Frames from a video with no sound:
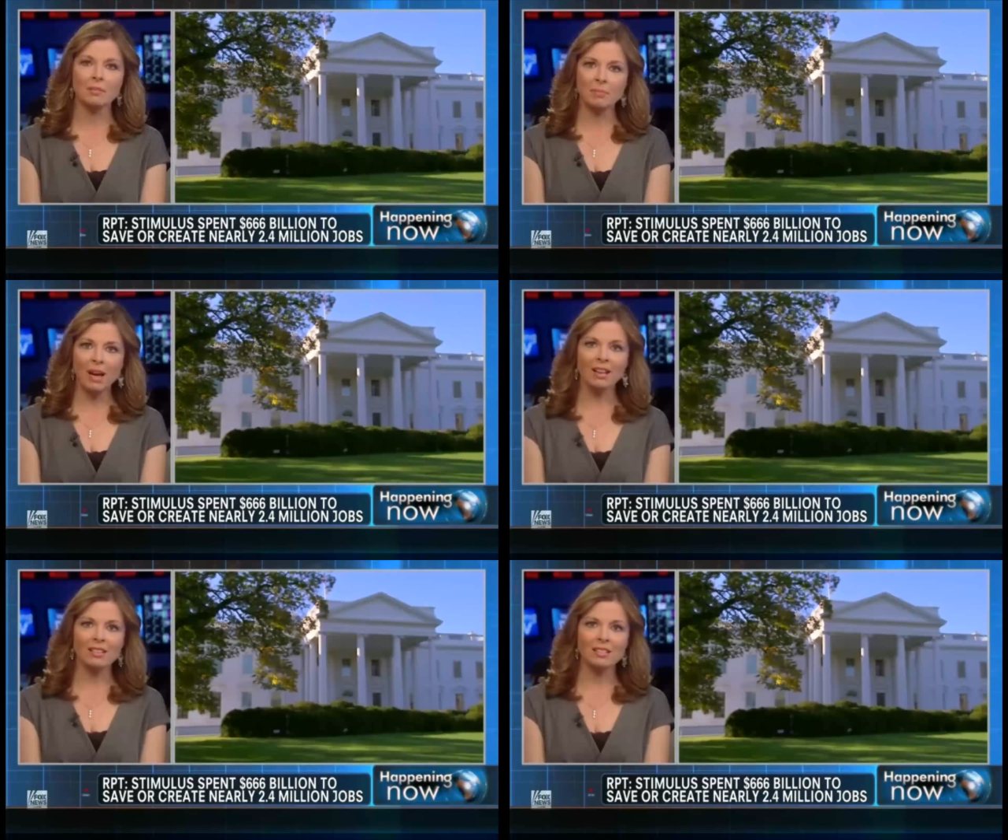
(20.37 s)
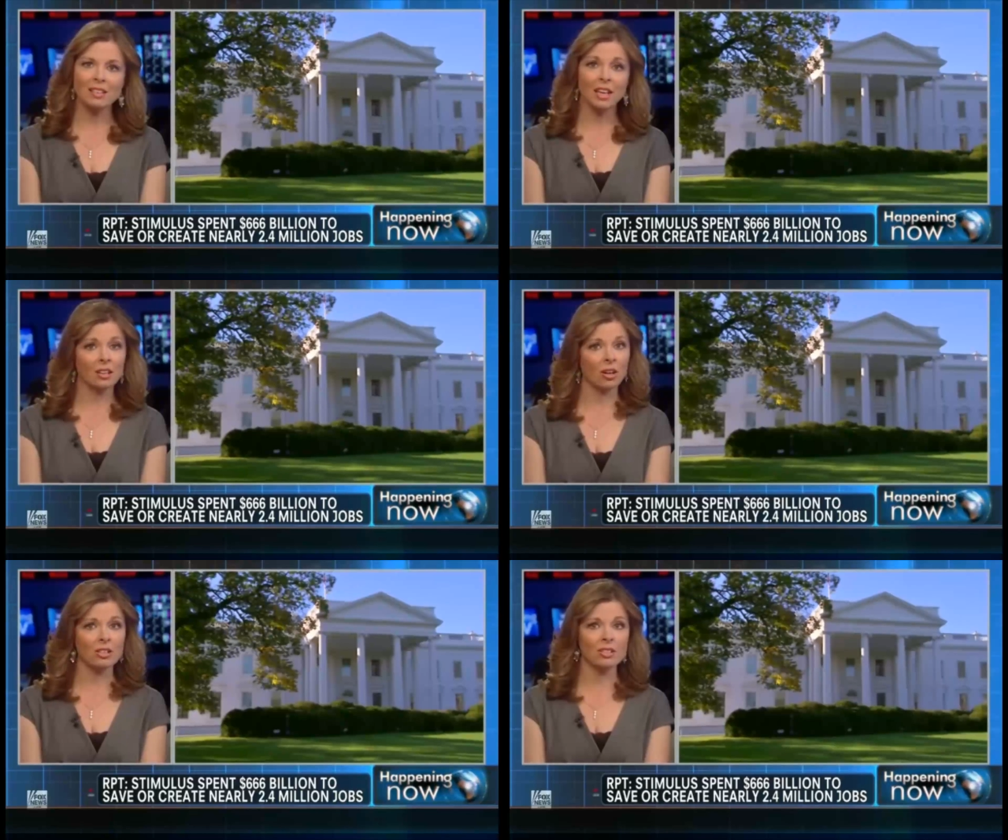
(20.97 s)
but at
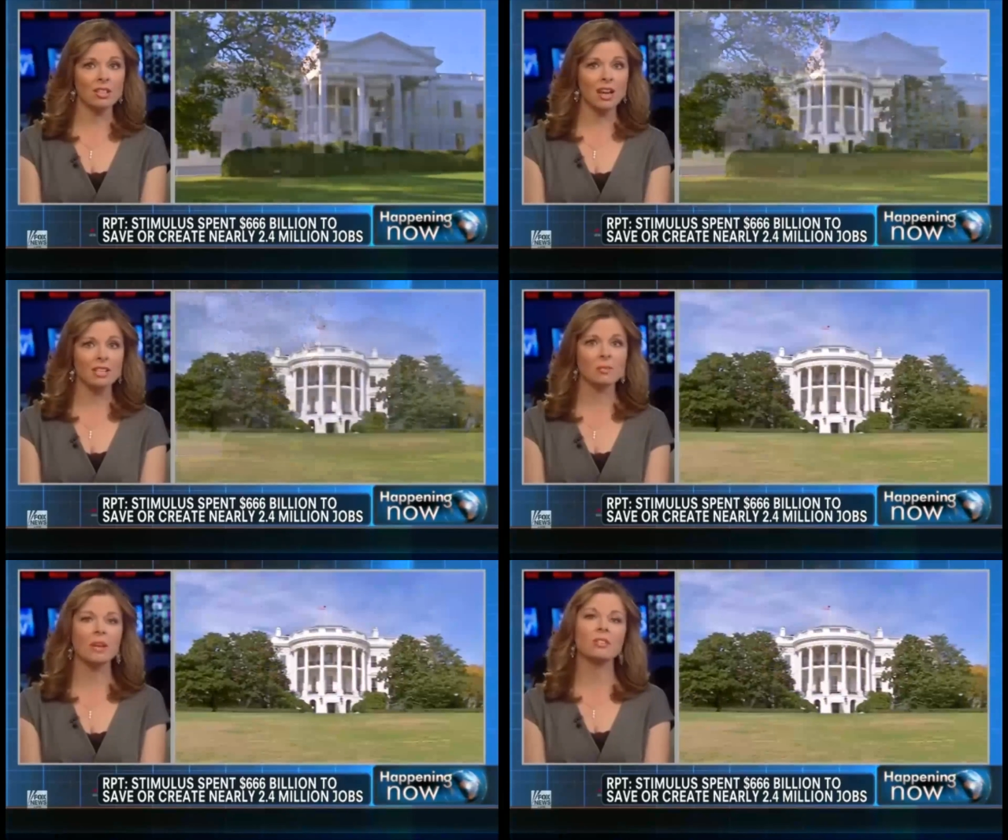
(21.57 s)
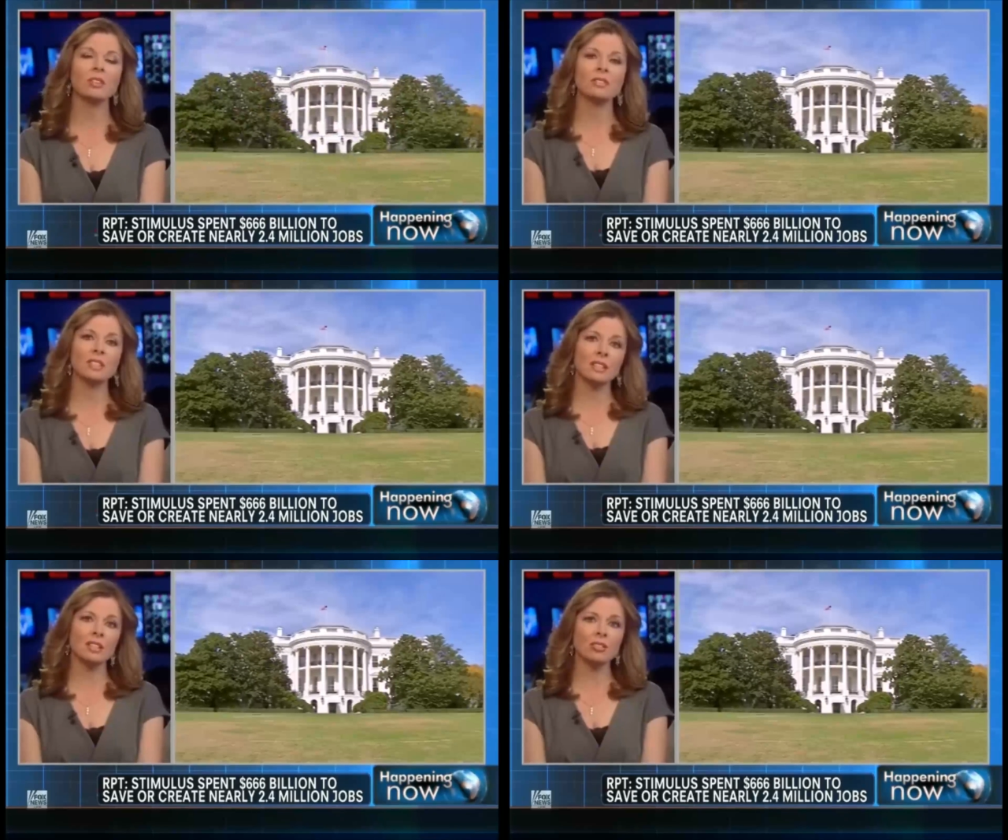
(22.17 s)
a cost to taxpayers of
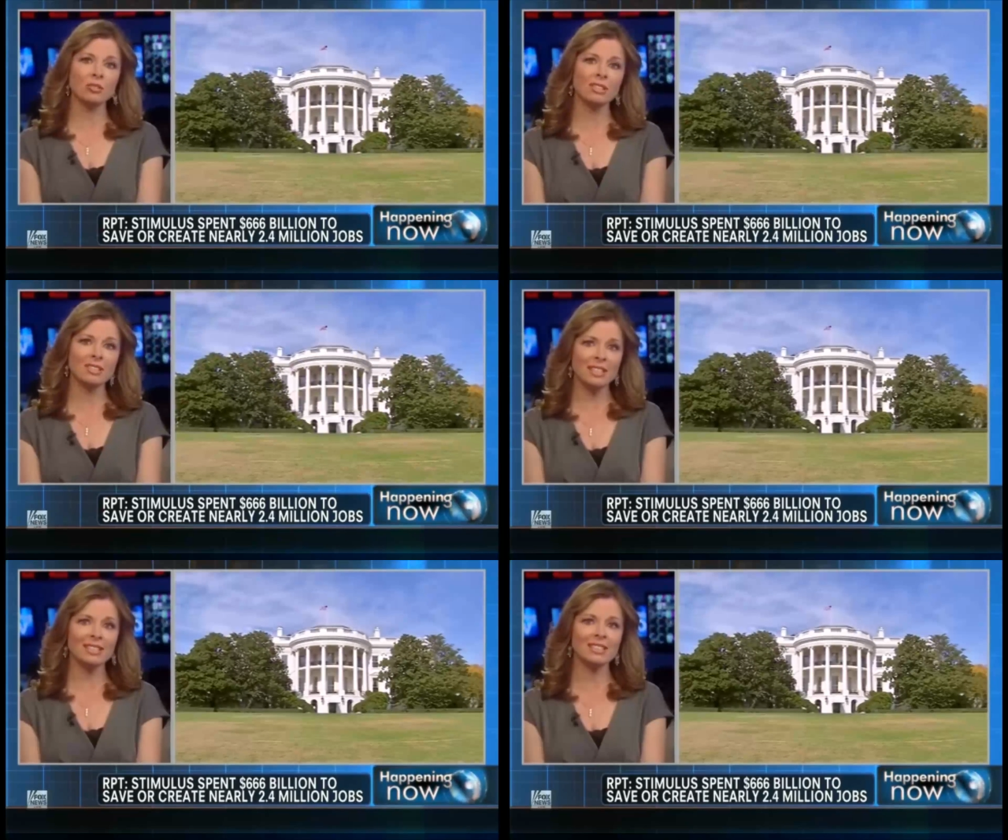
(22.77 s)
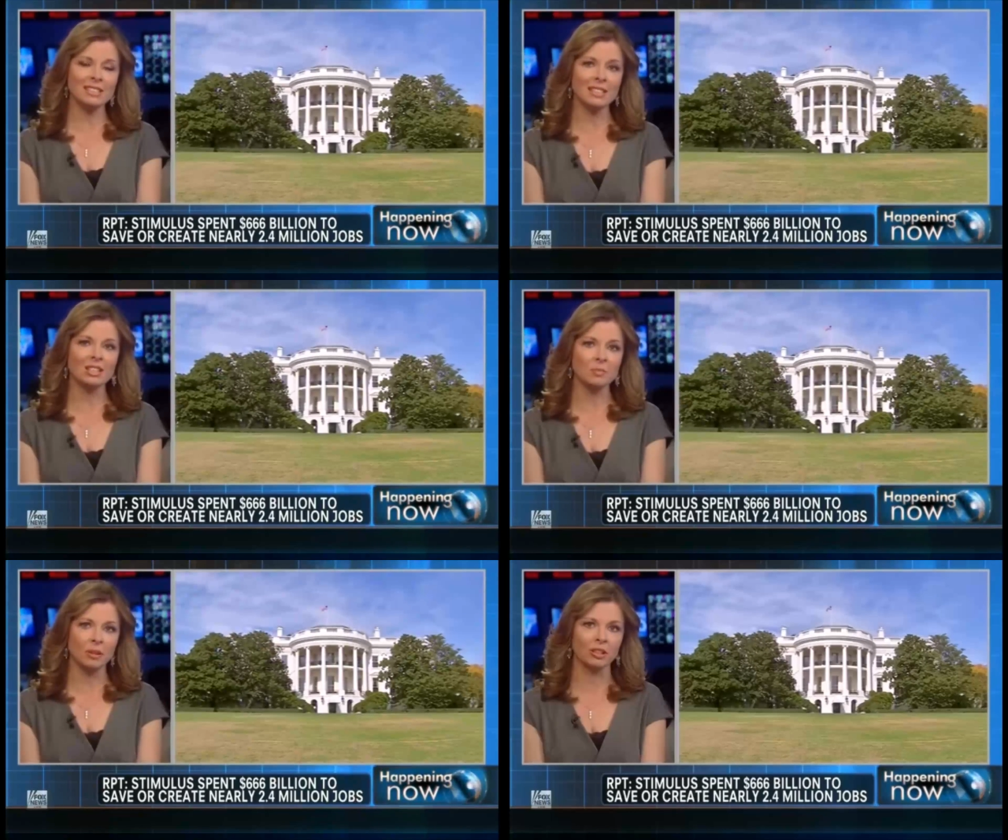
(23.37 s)

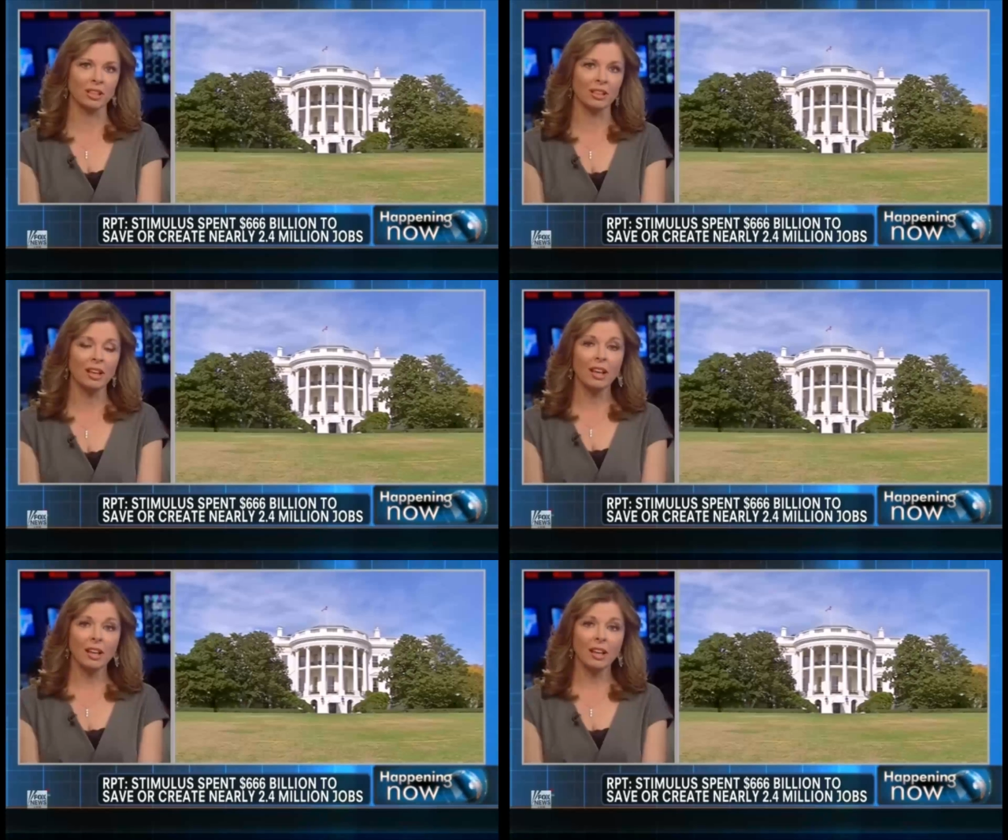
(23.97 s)
666 billion,